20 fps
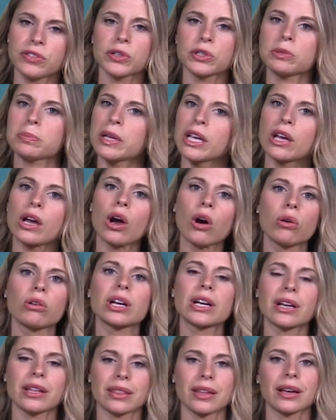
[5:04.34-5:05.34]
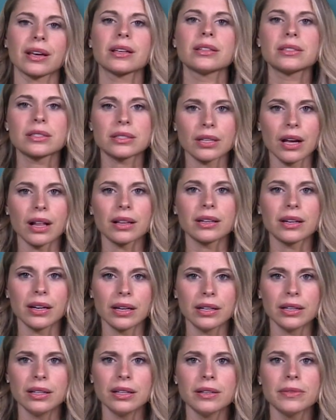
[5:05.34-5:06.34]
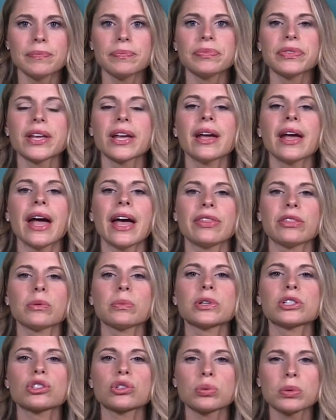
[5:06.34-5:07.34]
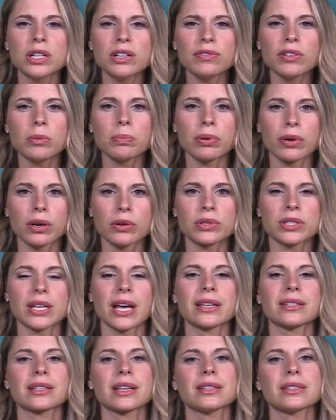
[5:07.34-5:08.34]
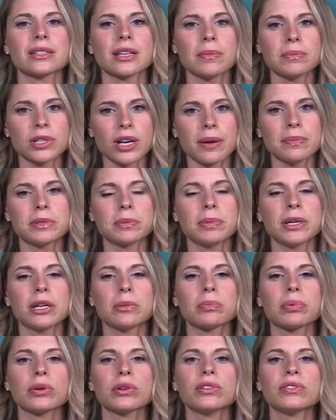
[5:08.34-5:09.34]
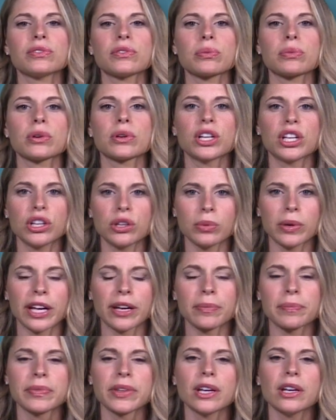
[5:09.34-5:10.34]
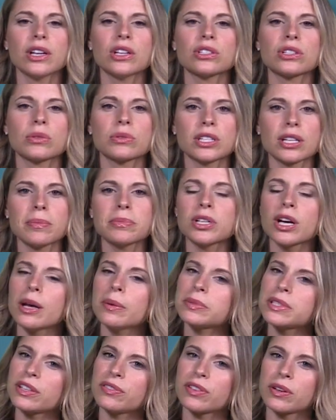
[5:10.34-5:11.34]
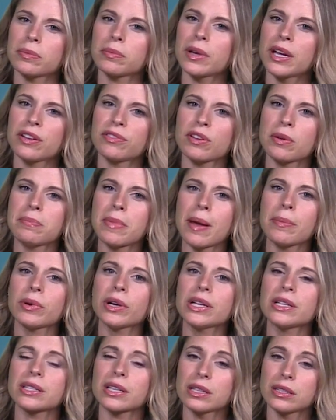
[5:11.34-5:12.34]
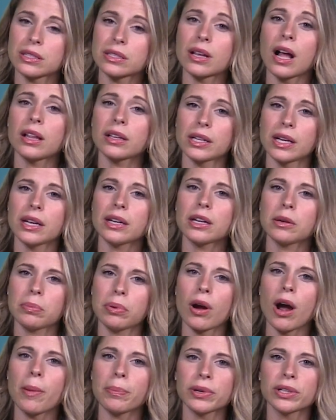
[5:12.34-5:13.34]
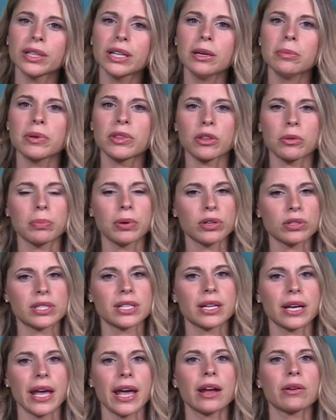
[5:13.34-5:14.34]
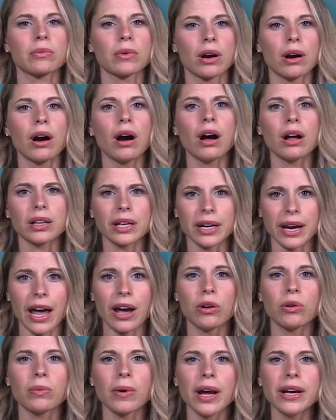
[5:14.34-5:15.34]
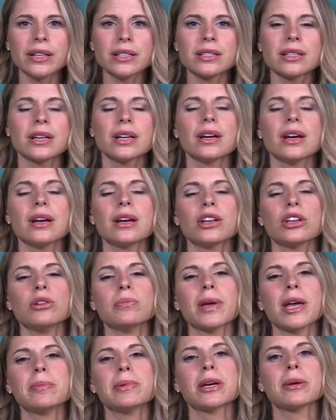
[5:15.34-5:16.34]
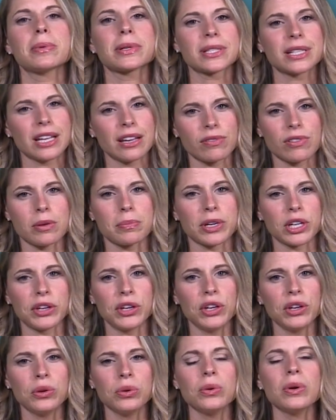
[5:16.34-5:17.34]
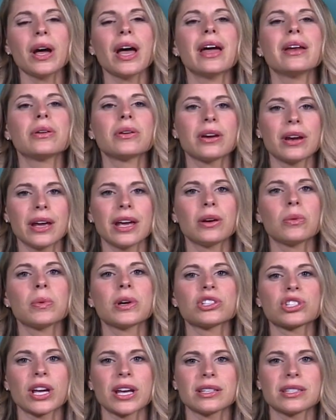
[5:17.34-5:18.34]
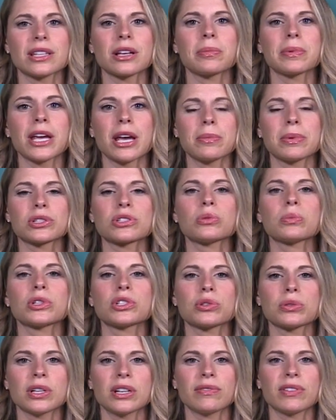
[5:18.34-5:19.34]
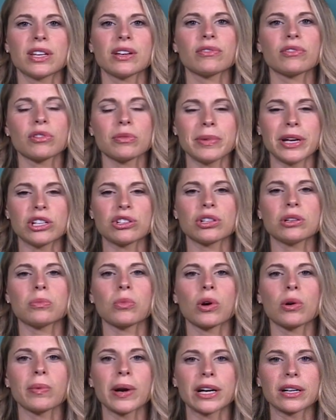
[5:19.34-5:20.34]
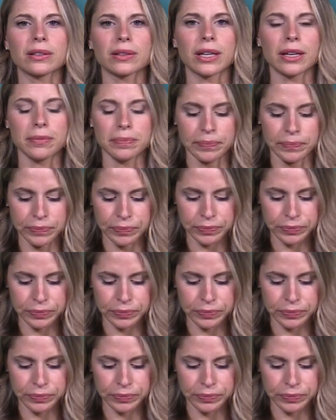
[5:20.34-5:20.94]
first be encoded and then consolidated. And the retrieval process can sometimes be improved through cueing. So sometimes if a memory is consolidated properly, but the person can't recall it outright, you may be able to give them a cue, and in which case they'll be able to retrieve the information more readily.